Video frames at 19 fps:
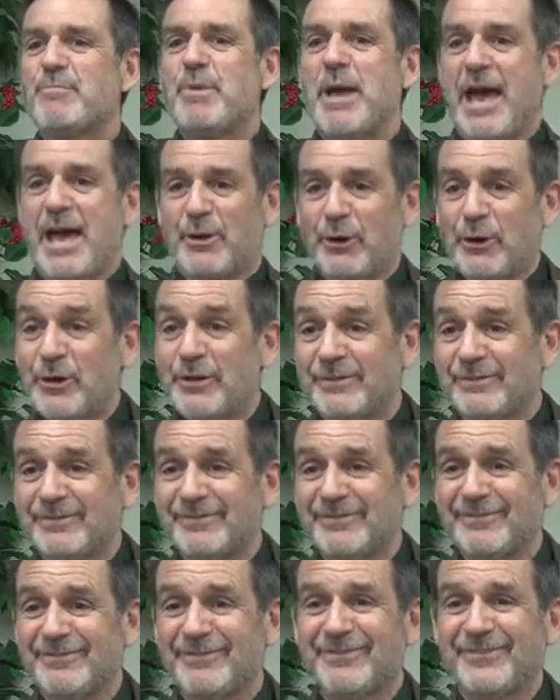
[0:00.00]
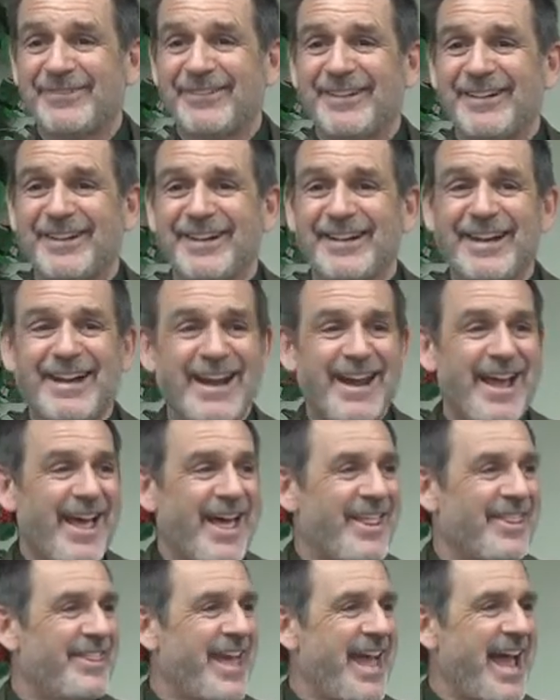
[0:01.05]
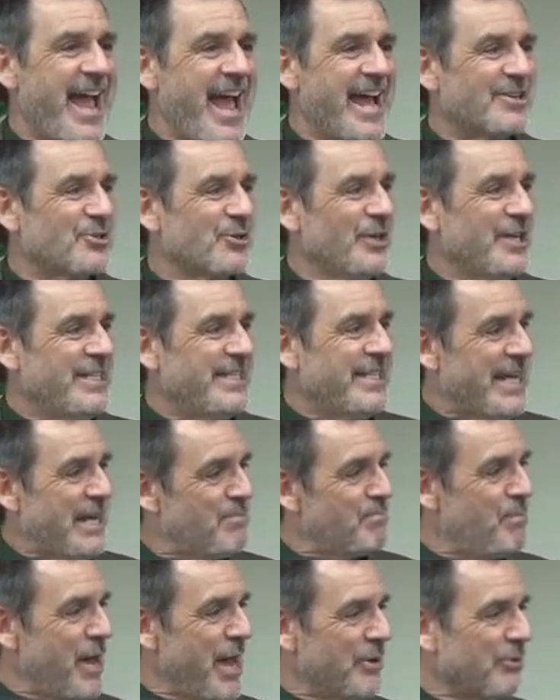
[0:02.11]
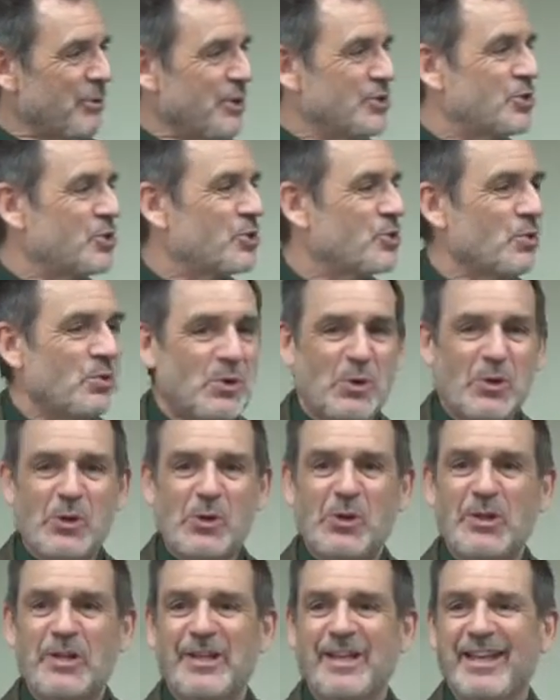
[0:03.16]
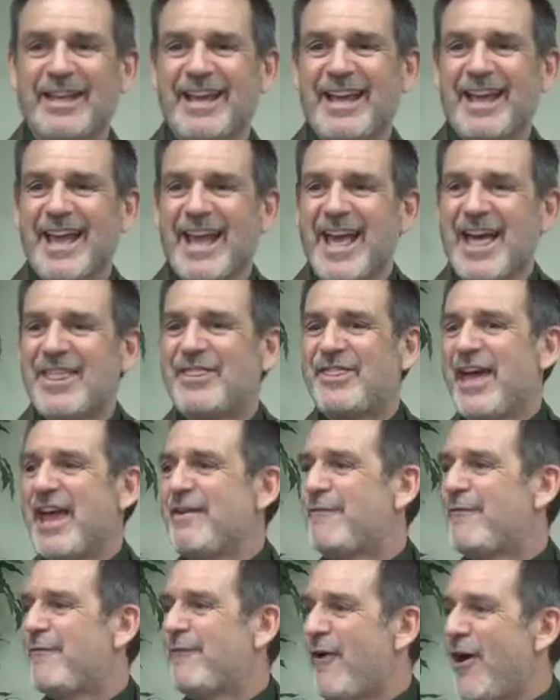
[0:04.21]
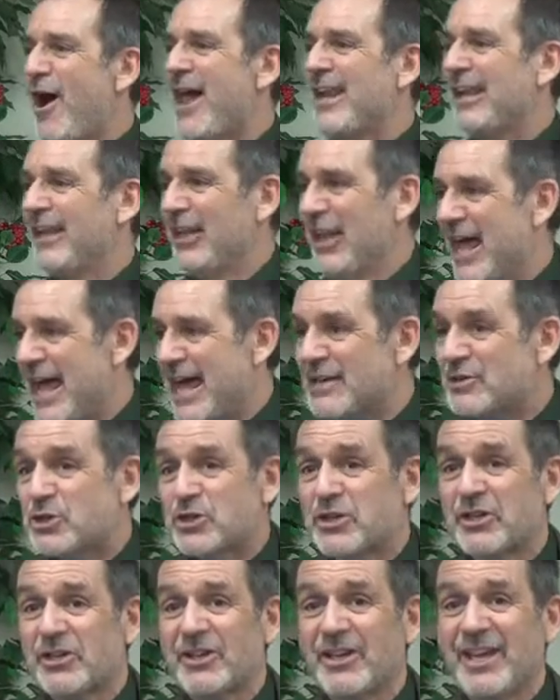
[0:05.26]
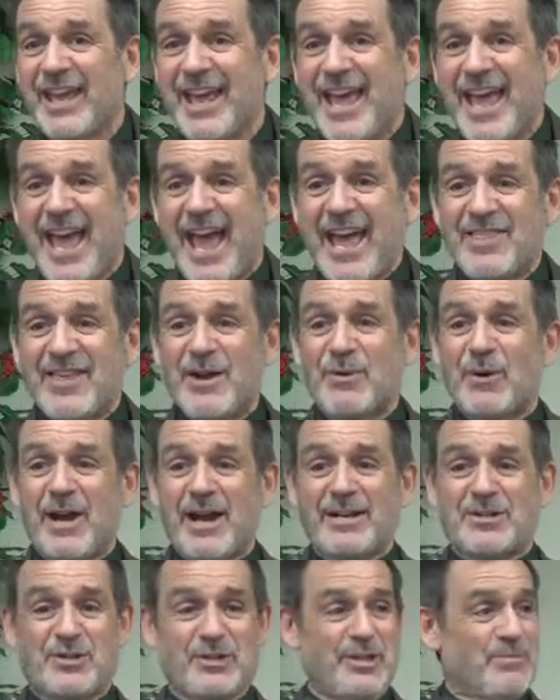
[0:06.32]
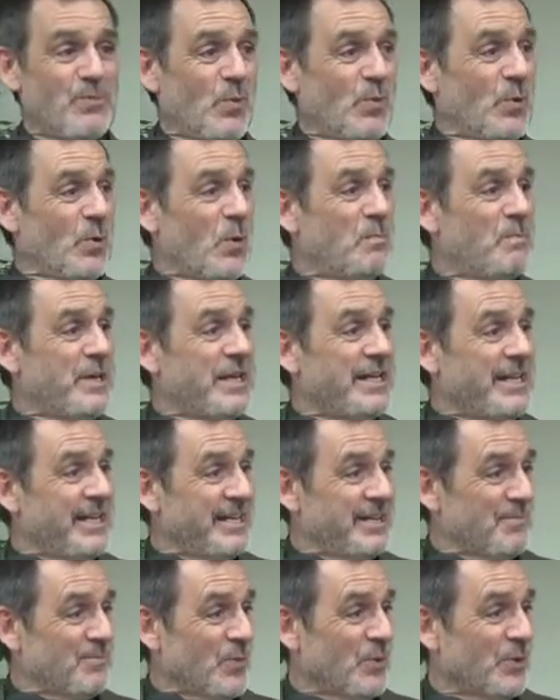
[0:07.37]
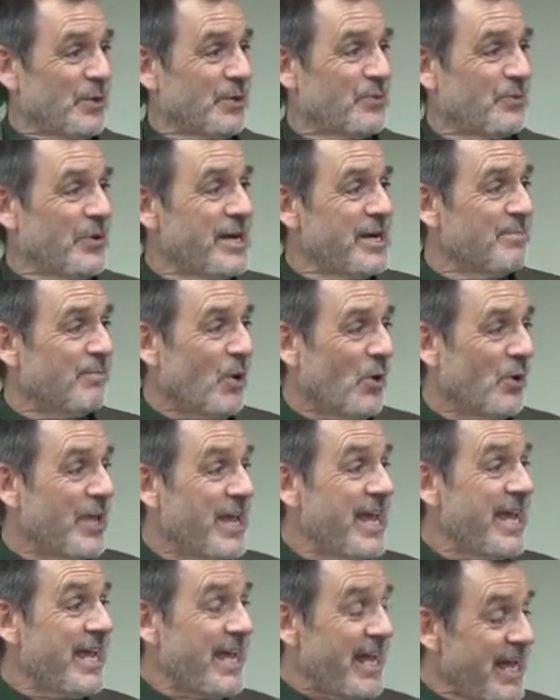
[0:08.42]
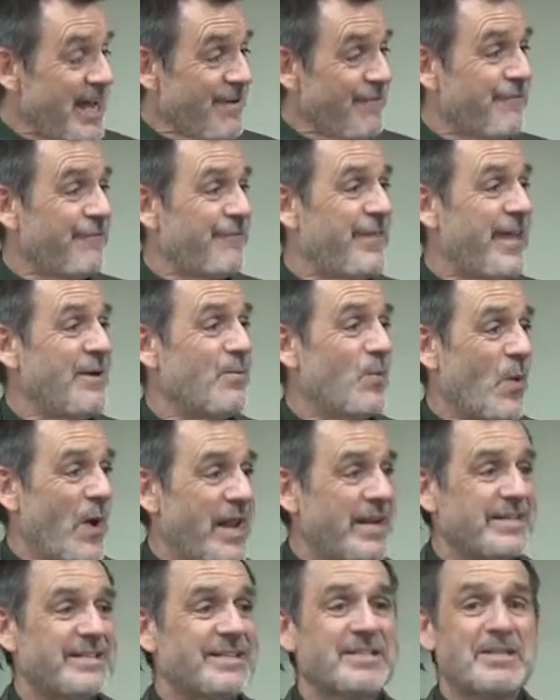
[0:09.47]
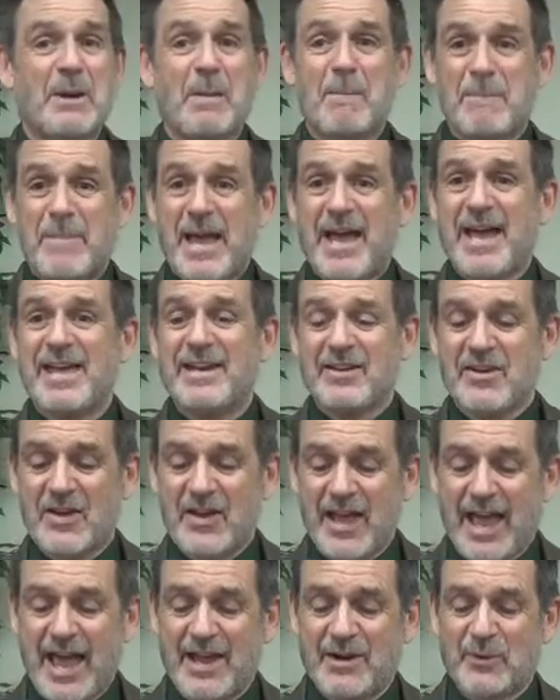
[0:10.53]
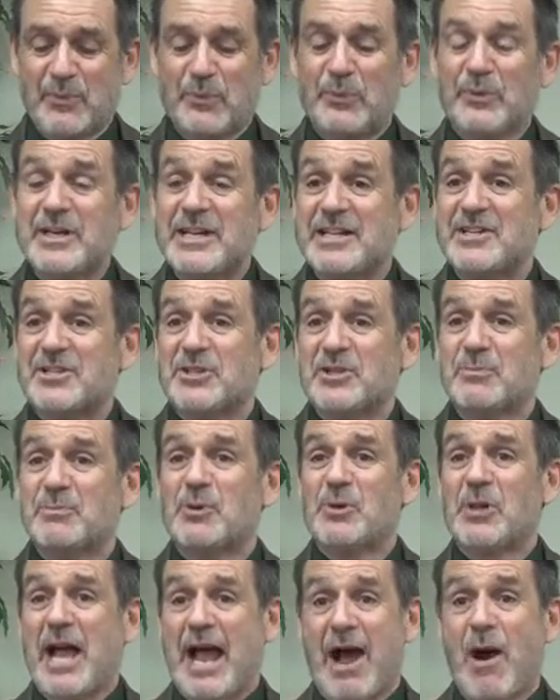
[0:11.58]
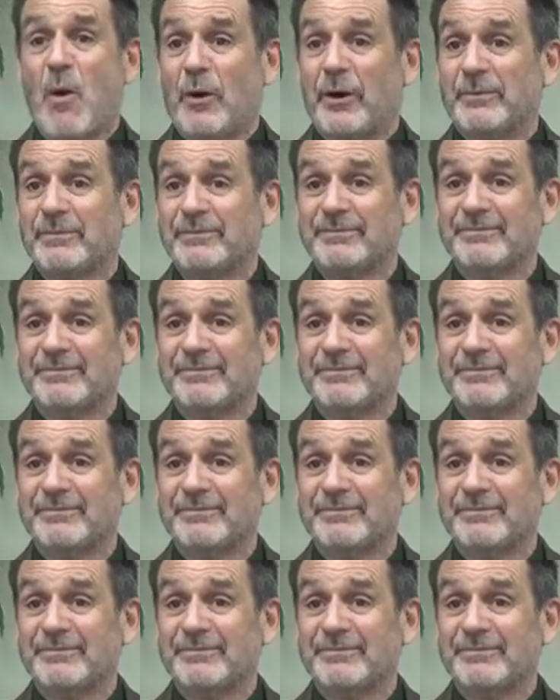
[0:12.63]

better. They actually did better in school. They fought less. And they were actually more obedient and more agreeable if they went to bed at a reasonable hour.